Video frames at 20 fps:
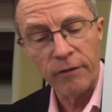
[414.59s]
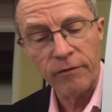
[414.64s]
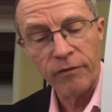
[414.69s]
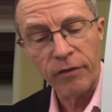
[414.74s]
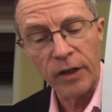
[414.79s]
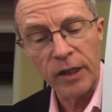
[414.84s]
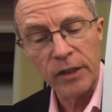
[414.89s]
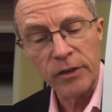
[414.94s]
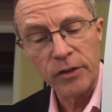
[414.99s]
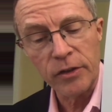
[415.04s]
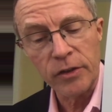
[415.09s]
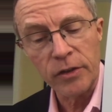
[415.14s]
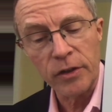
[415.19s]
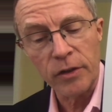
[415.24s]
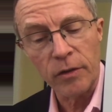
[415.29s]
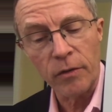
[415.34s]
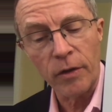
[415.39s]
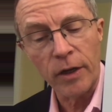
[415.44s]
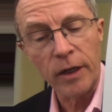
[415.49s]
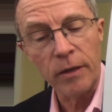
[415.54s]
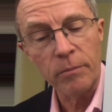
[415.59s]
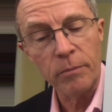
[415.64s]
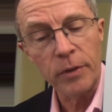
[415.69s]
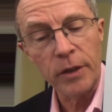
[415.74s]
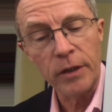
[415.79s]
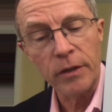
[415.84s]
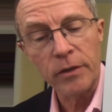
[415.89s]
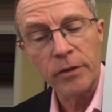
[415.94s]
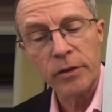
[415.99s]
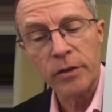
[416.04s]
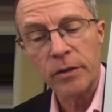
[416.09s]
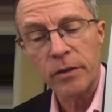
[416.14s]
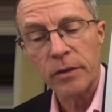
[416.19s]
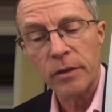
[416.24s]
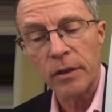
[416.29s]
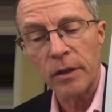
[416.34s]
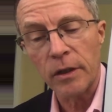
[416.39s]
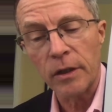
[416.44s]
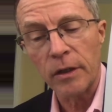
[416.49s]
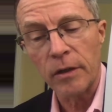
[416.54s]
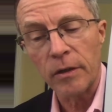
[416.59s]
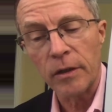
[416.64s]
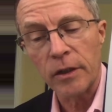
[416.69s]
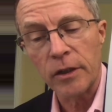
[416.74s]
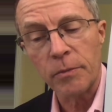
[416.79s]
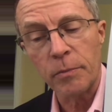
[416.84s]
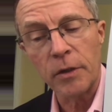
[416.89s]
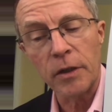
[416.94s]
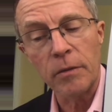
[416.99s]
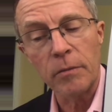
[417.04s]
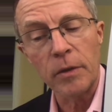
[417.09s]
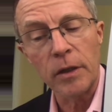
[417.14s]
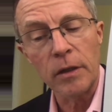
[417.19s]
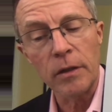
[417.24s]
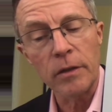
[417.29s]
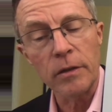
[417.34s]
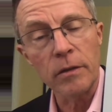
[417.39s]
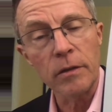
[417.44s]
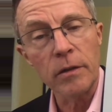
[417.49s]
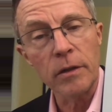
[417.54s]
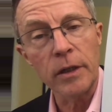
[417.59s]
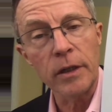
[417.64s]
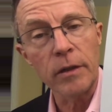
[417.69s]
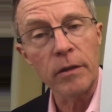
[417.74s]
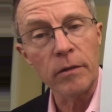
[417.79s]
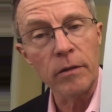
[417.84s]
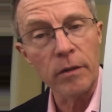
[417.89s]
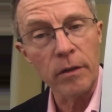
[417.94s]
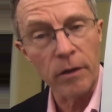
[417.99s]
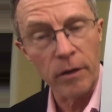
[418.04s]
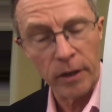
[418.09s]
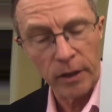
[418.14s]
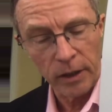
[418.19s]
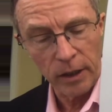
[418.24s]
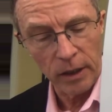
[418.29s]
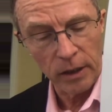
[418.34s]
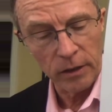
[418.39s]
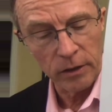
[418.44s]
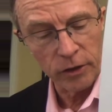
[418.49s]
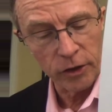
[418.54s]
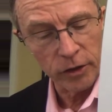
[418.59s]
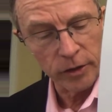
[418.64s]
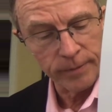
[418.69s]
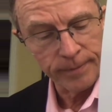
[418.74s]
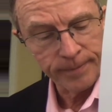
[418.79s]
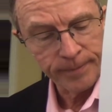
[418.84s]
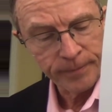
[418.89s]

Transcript: Francis and Grant Pierce, uh, Experimental and Clinical Cardiology.